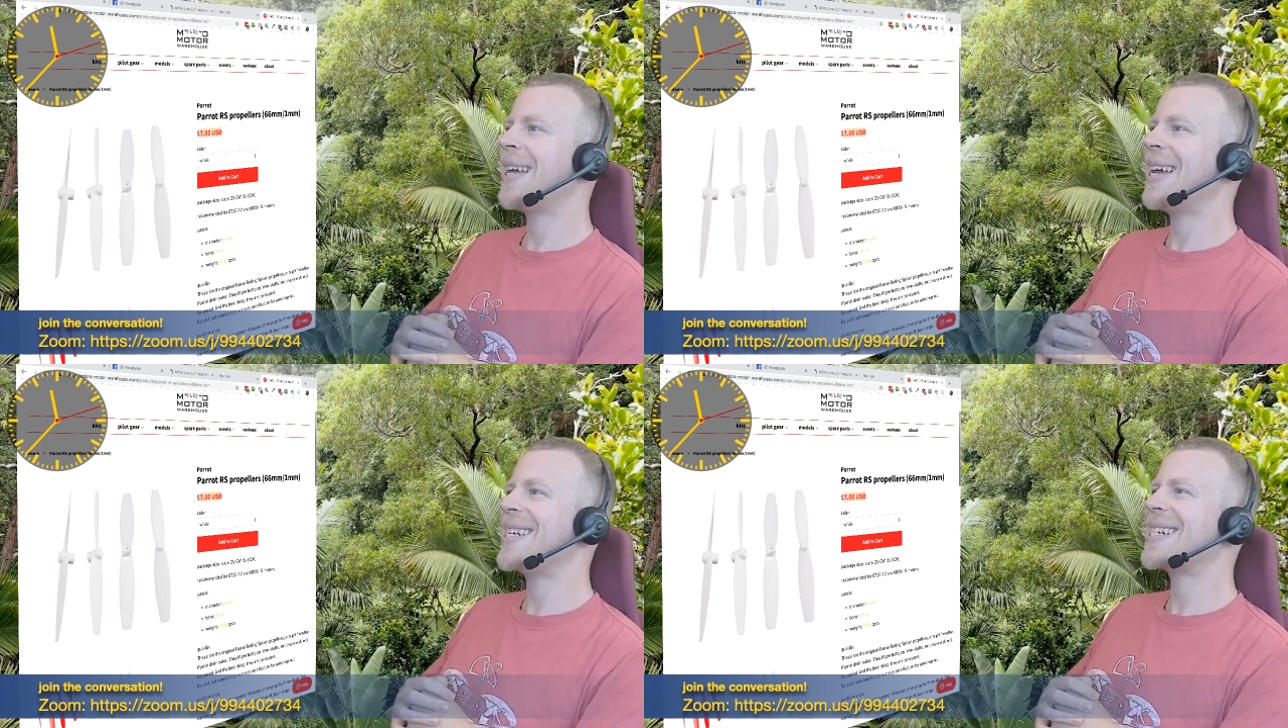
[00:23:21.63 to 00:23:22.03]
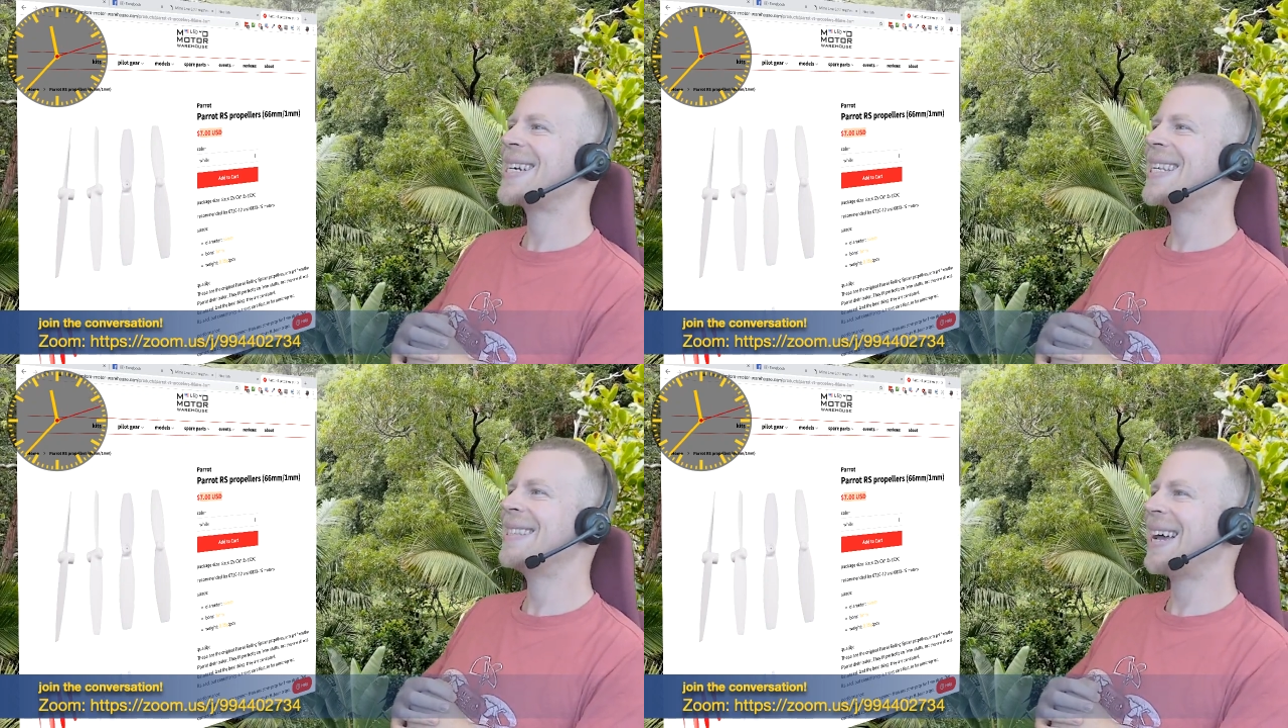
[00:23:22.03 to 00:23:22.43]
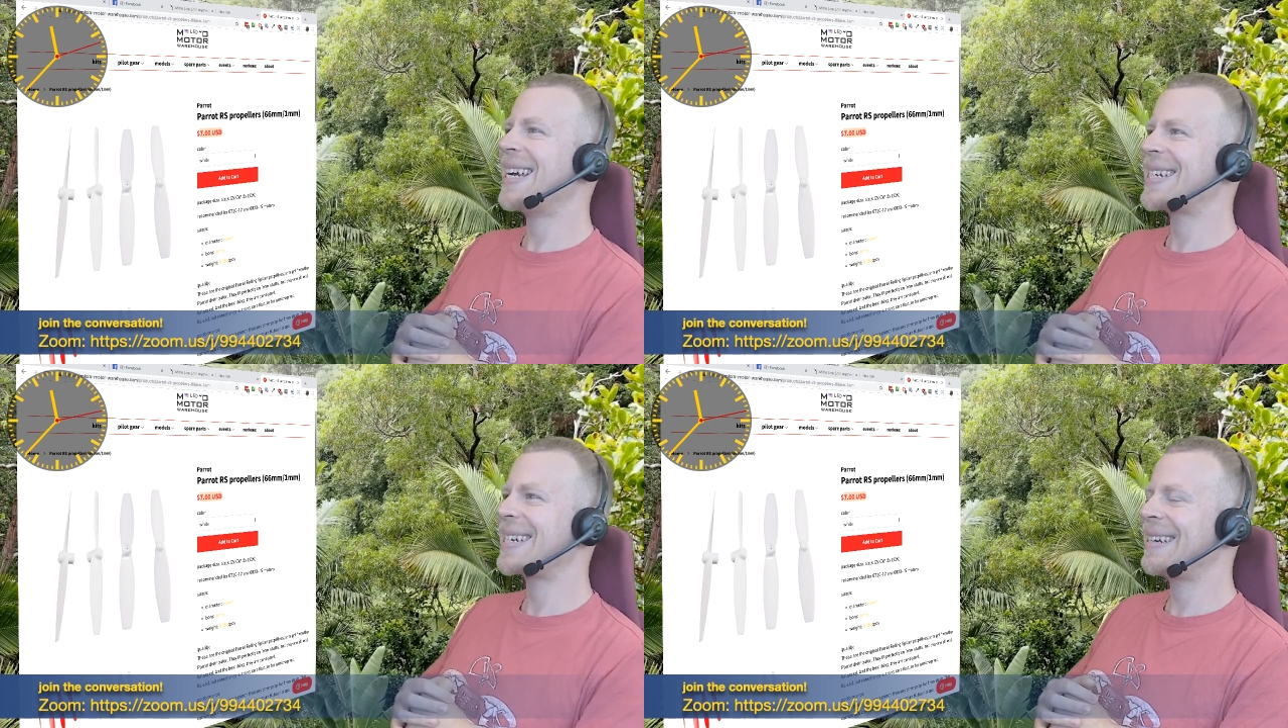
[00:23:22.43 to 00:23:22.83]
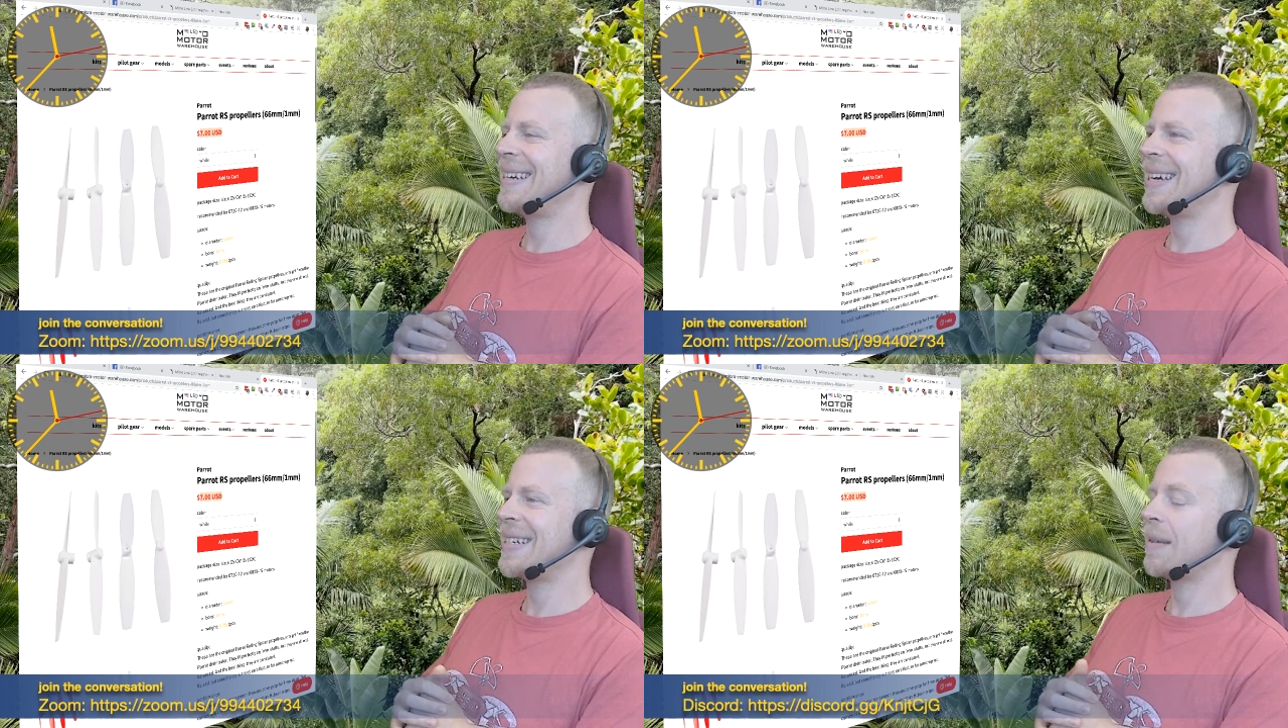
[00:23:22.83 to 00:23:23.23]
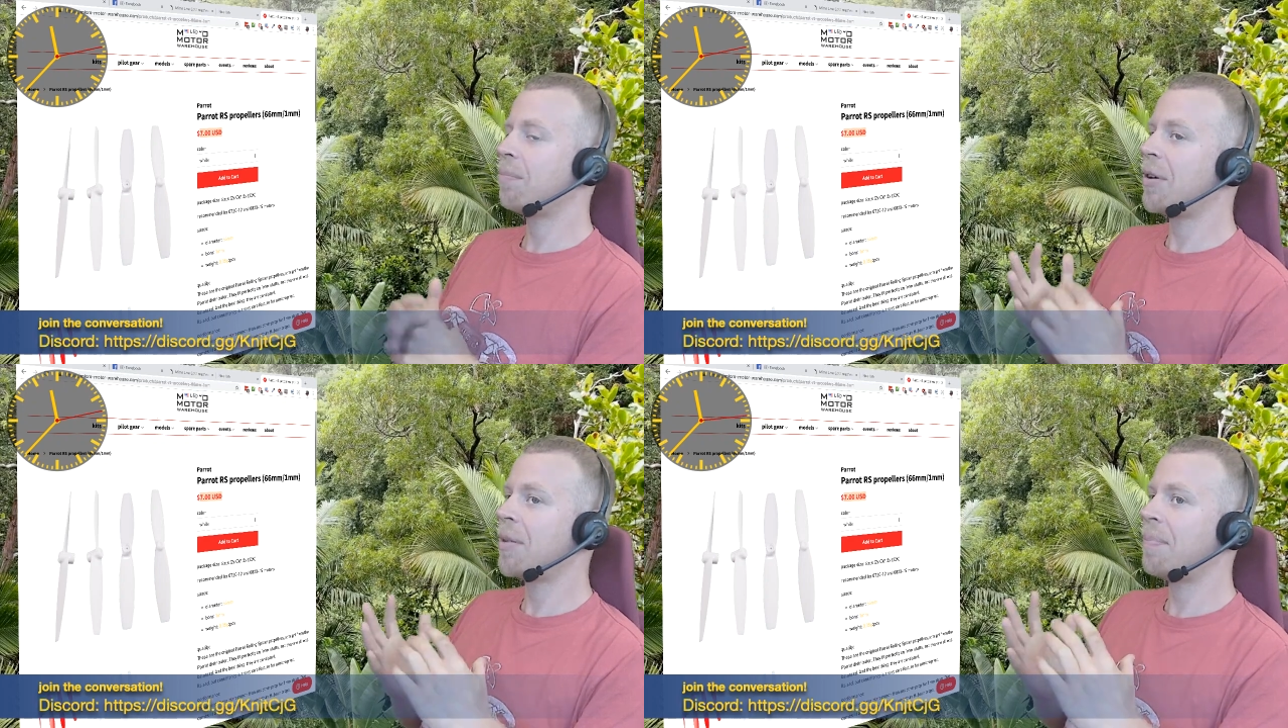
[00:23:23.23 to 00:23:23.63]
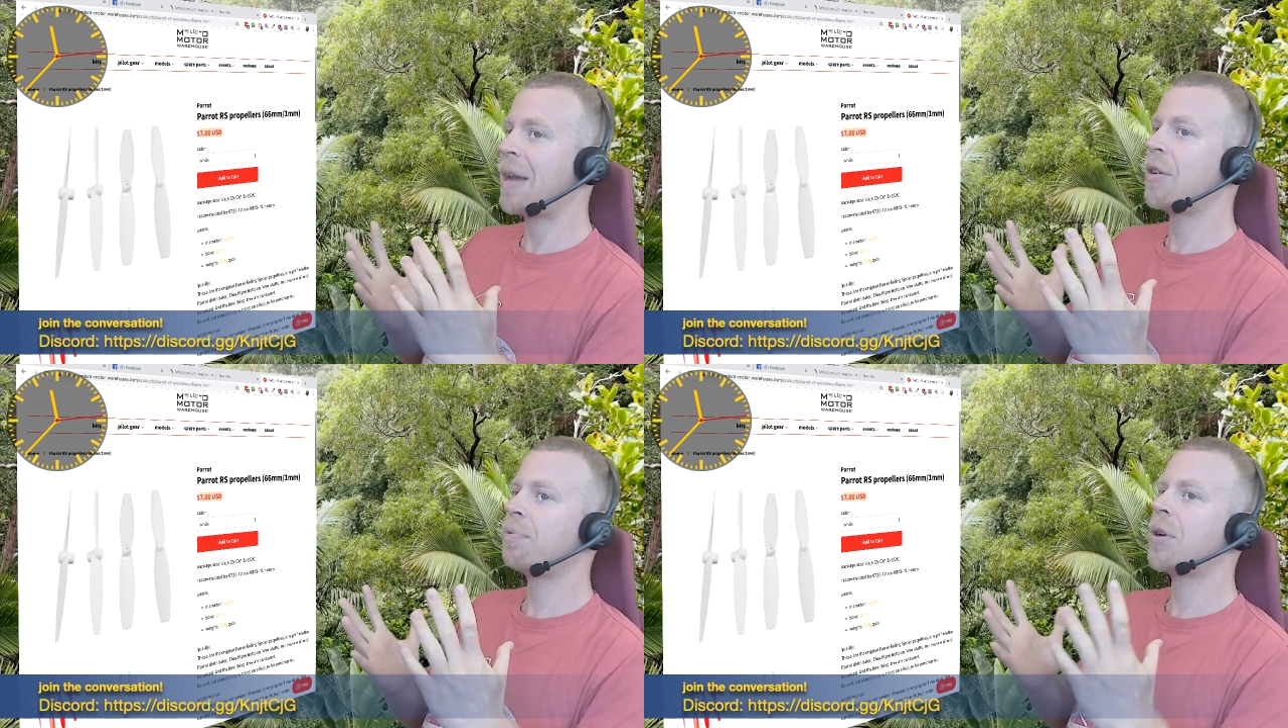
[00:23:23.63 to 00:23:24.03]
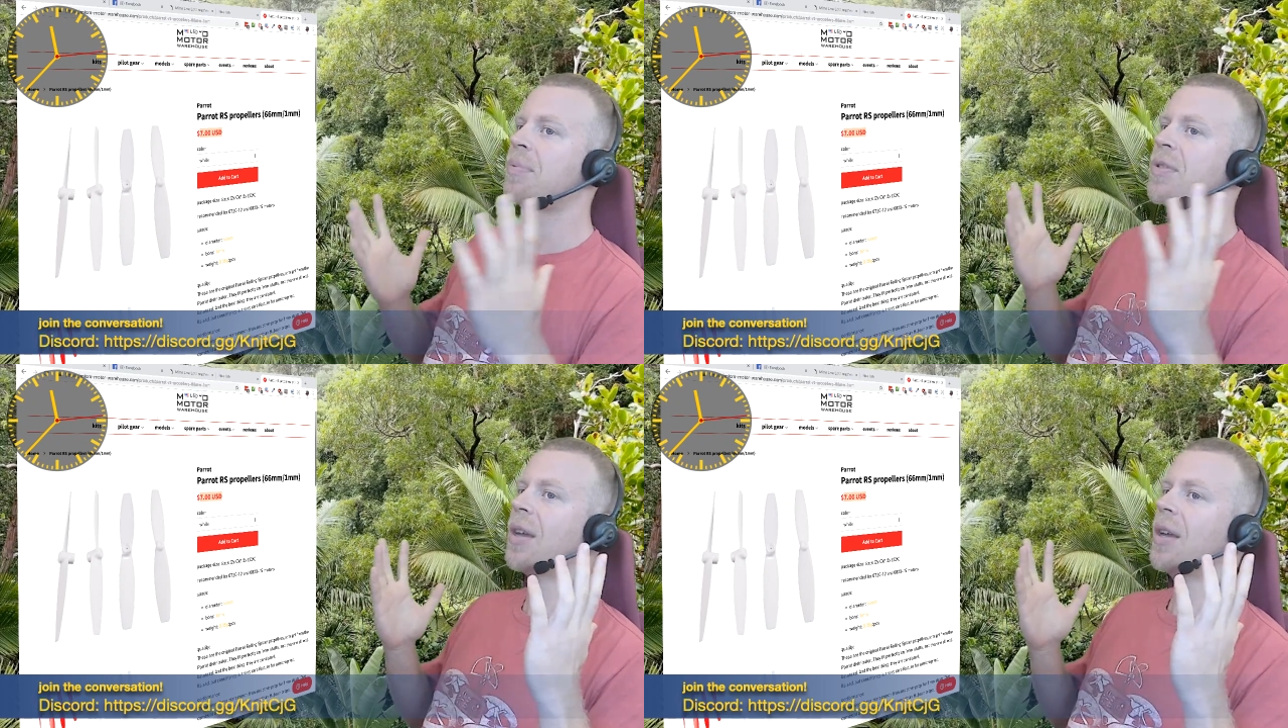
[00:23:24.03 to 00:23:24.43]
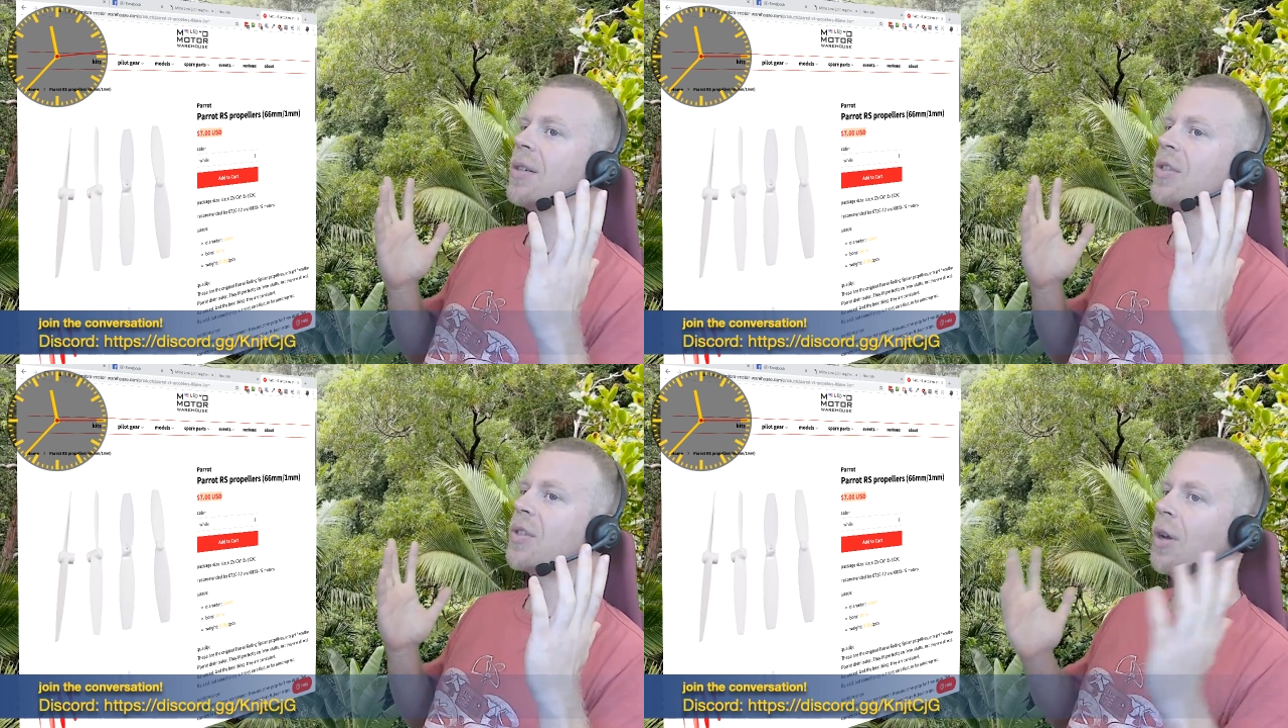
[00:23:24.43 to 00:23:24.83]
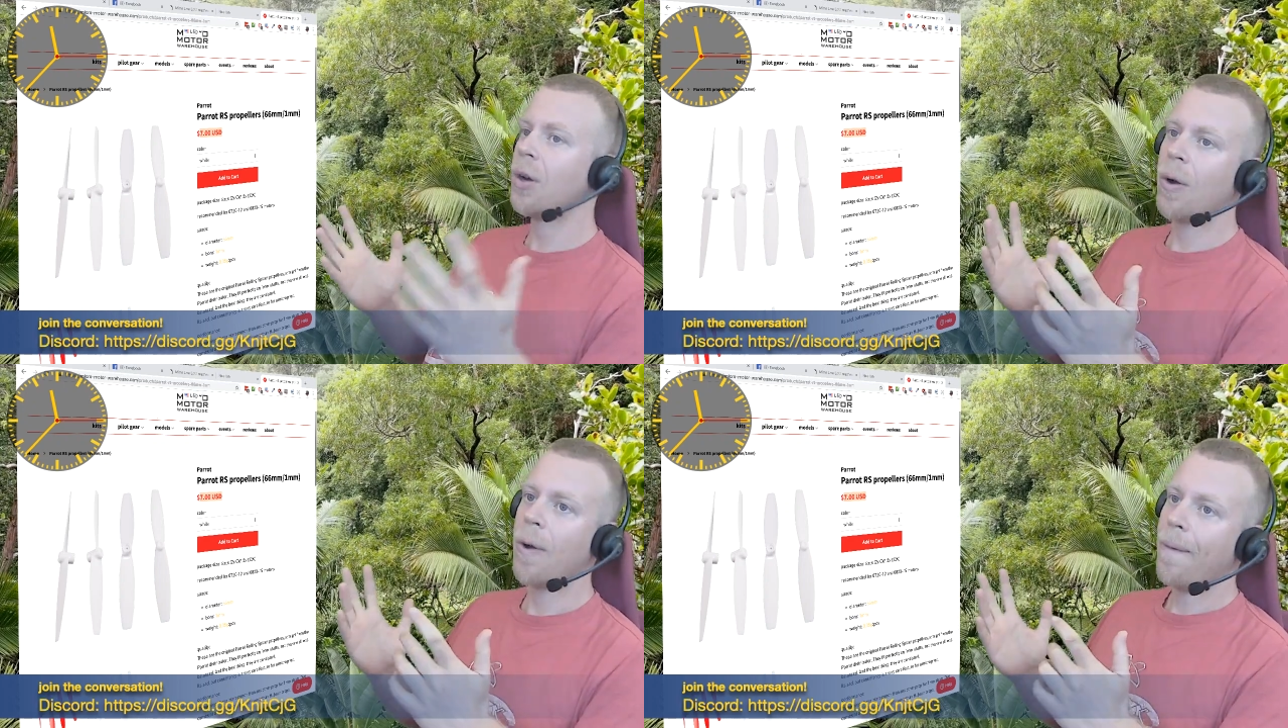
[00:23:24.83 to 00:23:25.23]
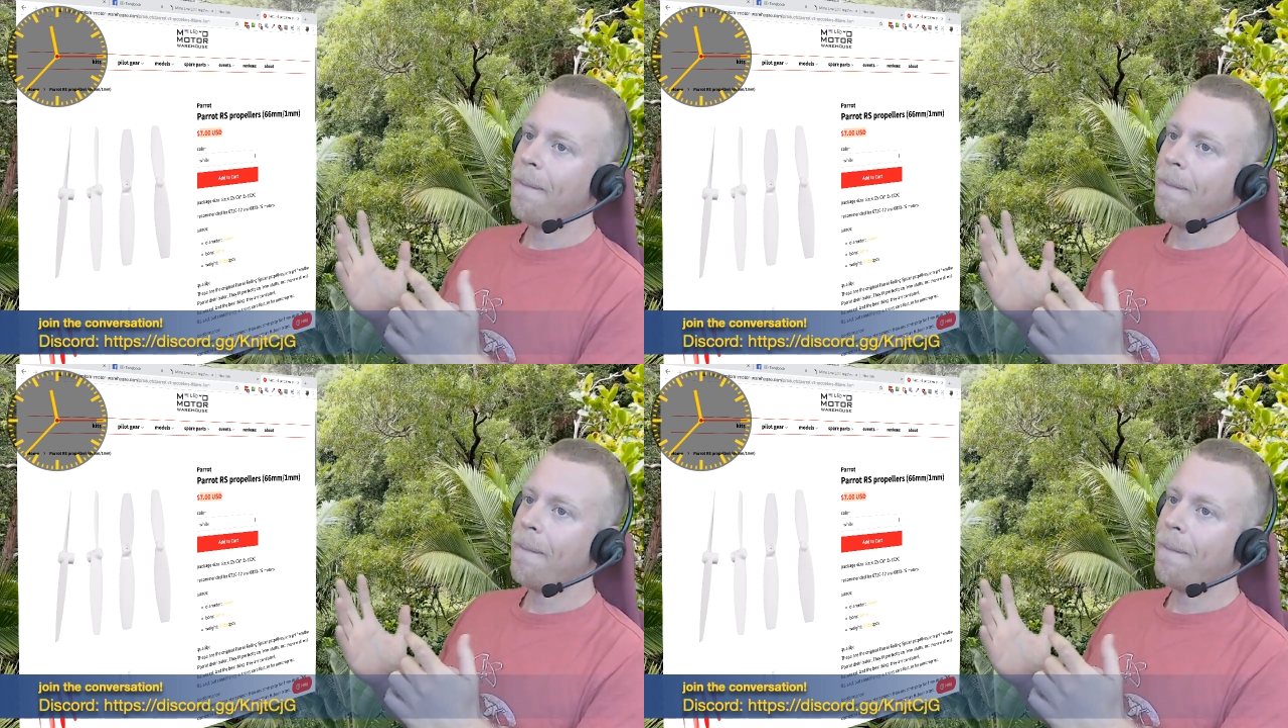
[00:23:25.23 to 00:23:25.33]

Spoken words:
as nicely as the parrot props, so